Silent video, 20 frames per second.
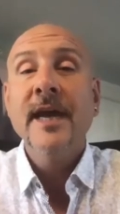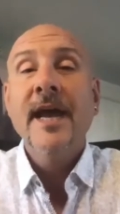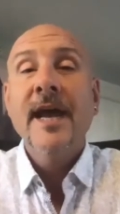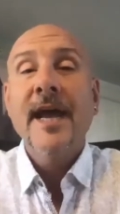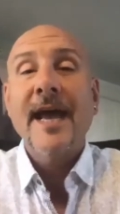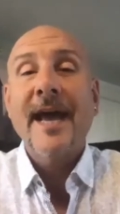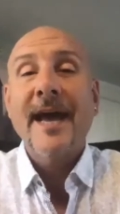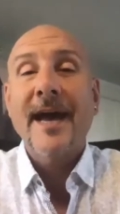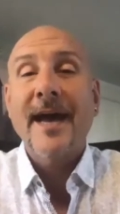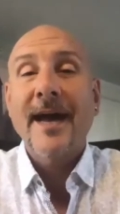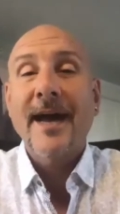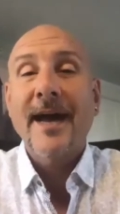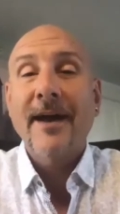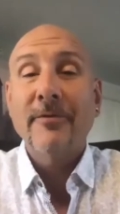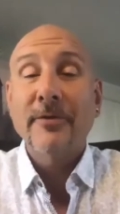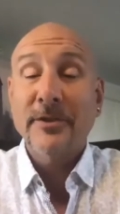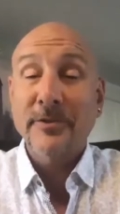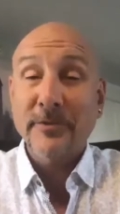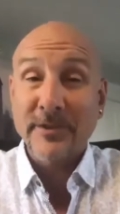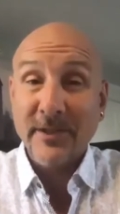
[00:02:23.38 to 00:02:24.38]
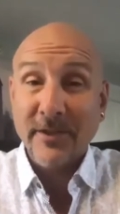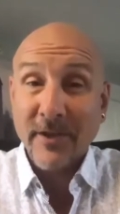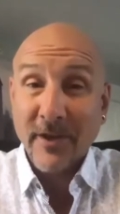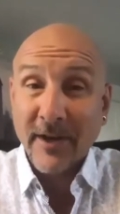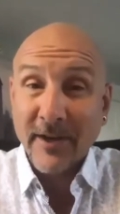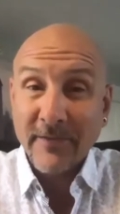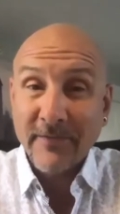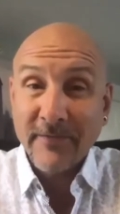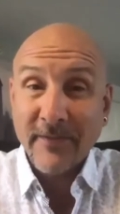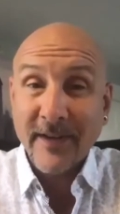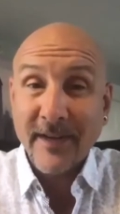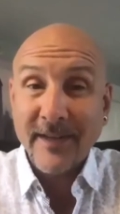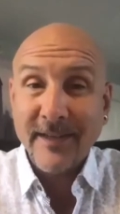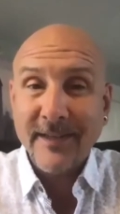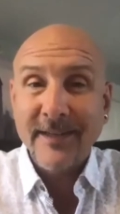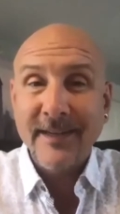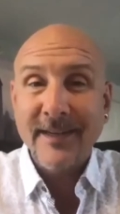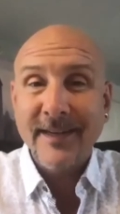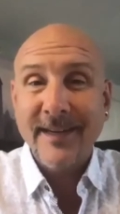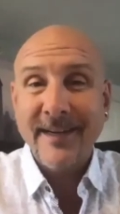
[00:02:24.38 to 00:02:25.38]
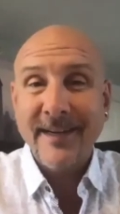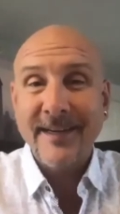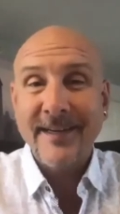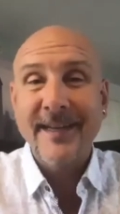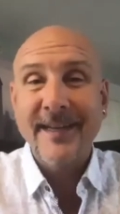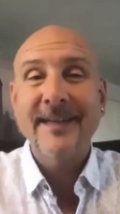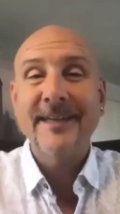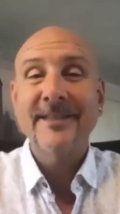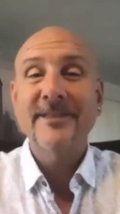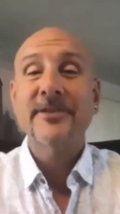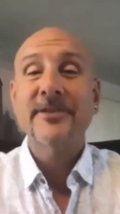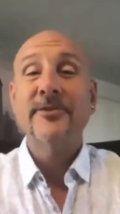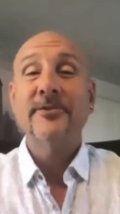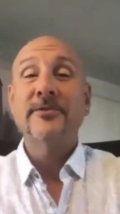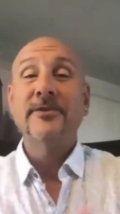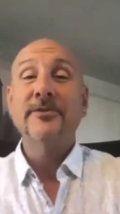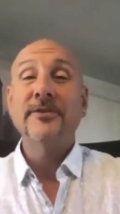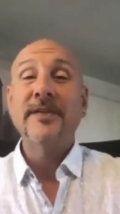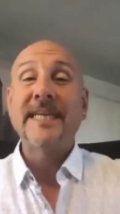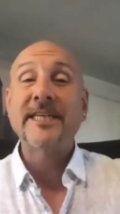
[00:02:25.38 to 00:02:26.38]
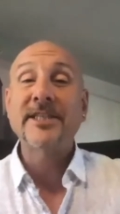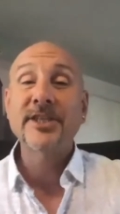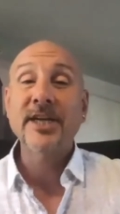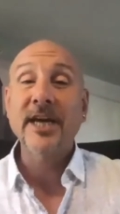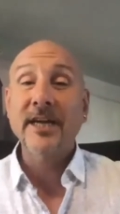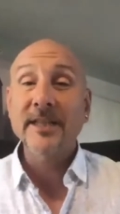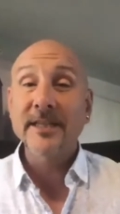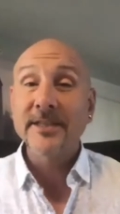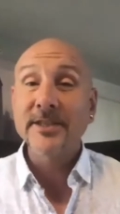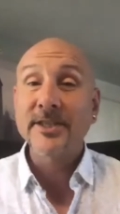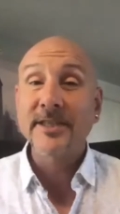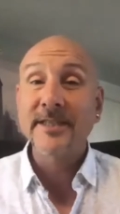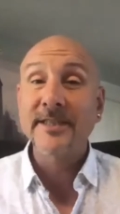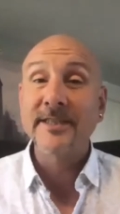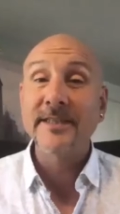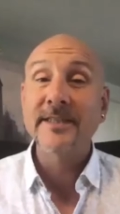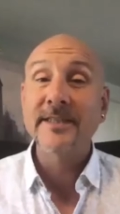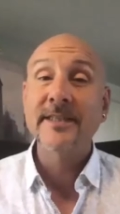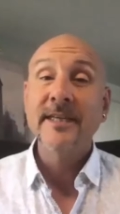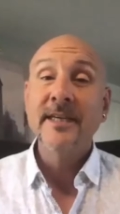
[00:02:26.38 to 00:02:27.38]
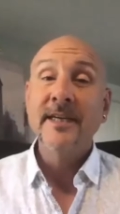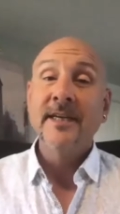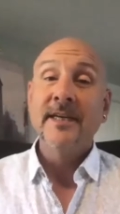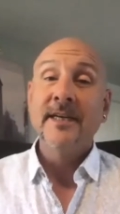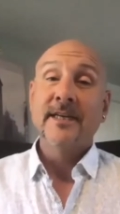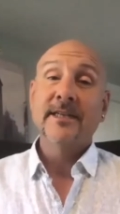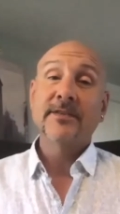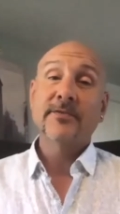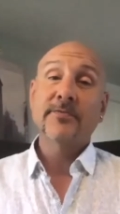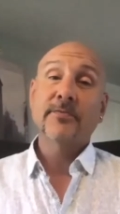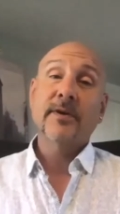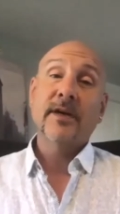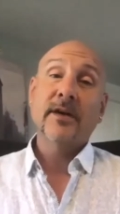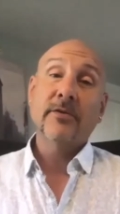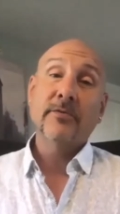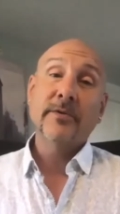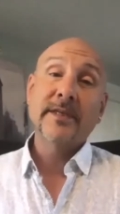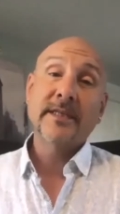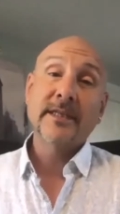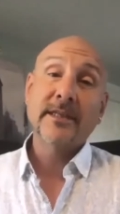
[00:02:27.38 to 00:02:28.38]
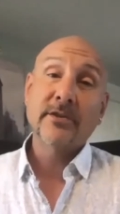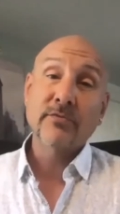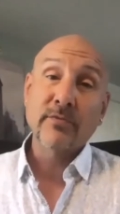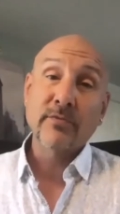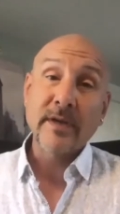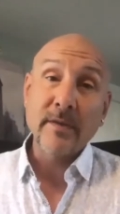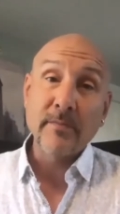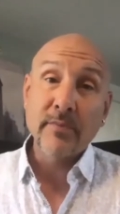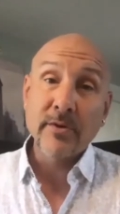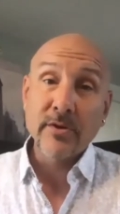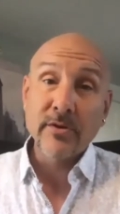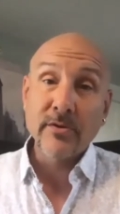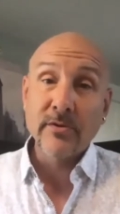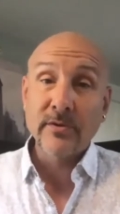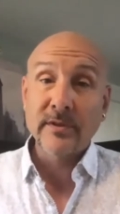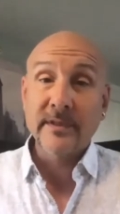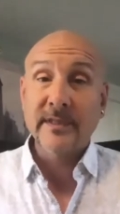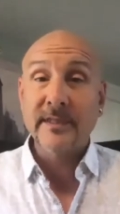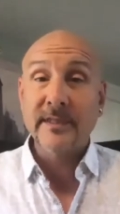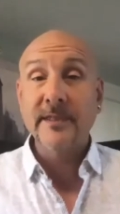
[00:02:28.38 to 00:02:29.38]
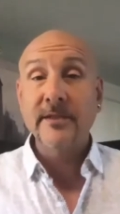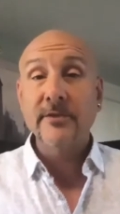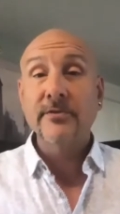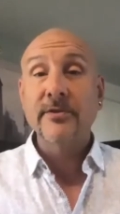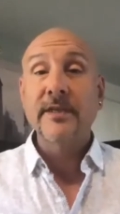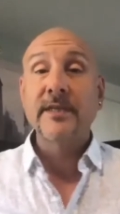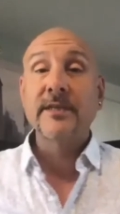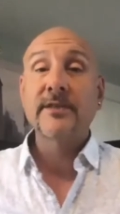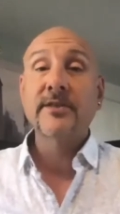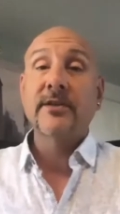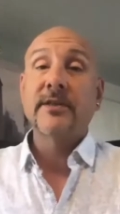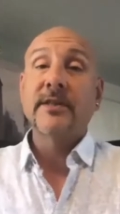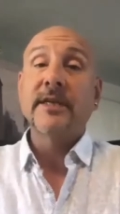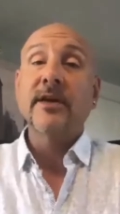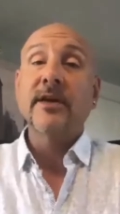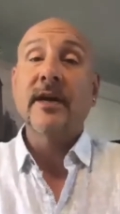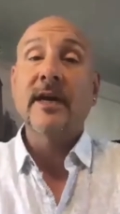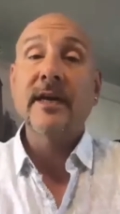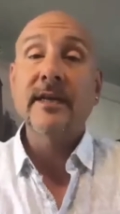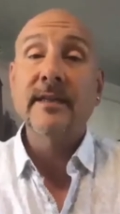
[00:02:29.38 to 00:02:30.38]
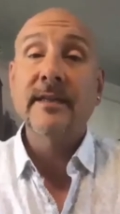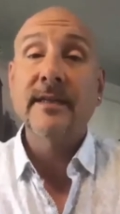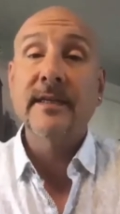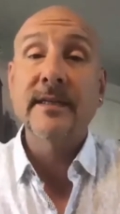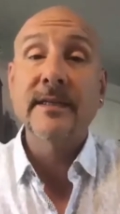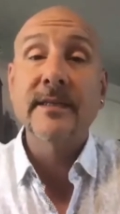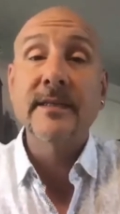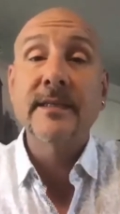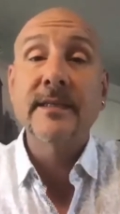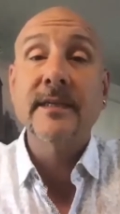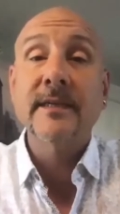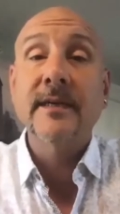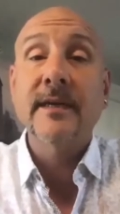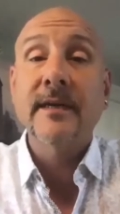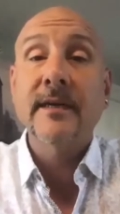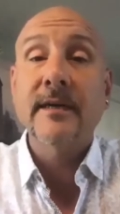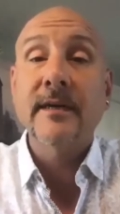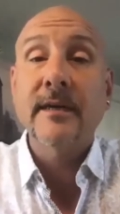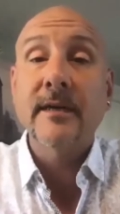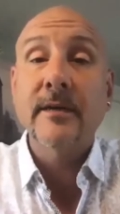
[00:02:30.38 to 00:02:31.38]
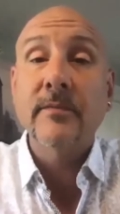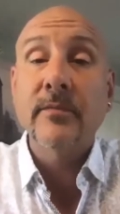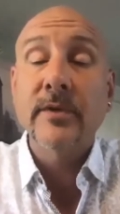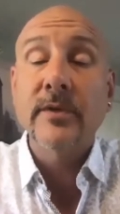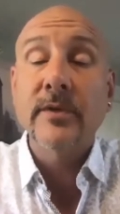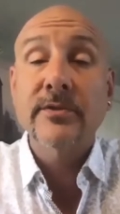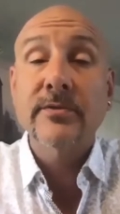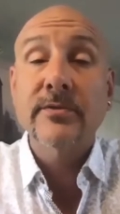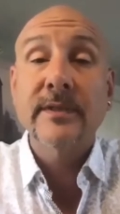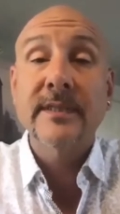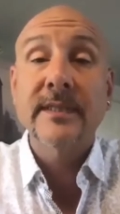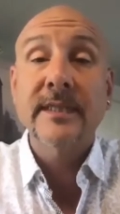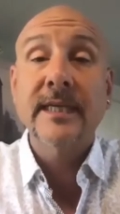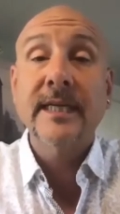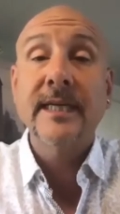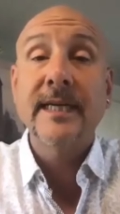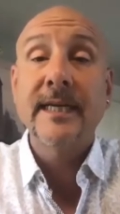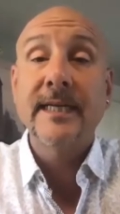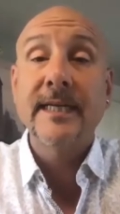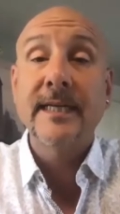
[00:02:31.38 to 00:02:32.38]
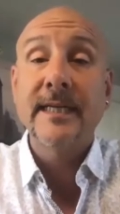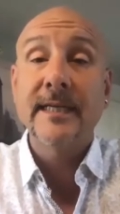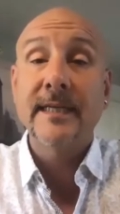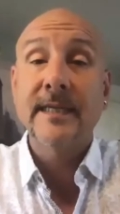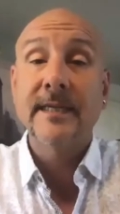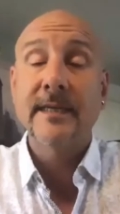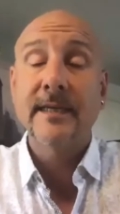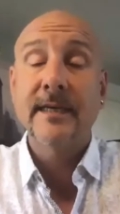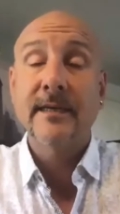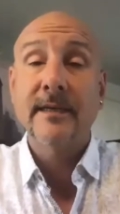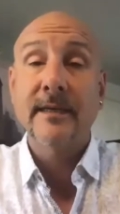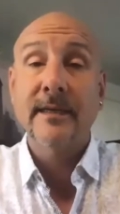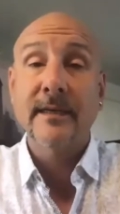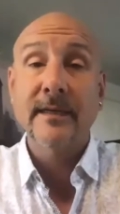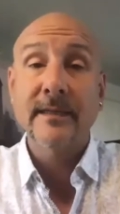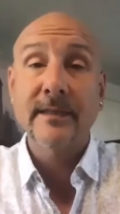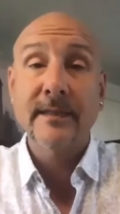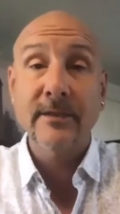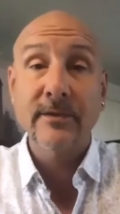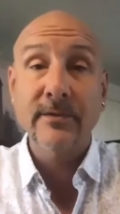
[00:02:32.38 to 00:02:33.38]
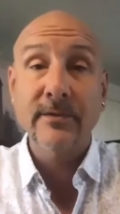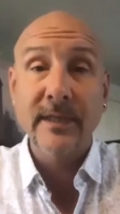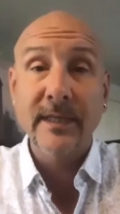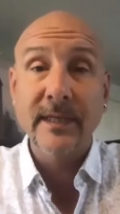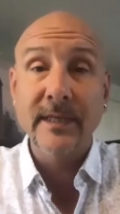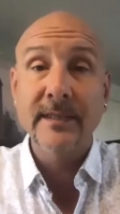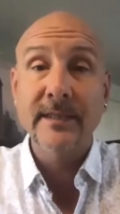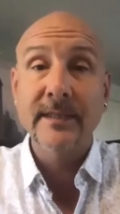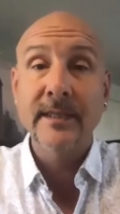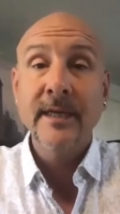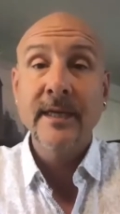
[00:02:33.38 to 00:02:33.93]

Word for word: Uh, which was a lot of fun and had its own unique challenges as well. We did the reboot series on the island, um, which was a Canadian uh, series.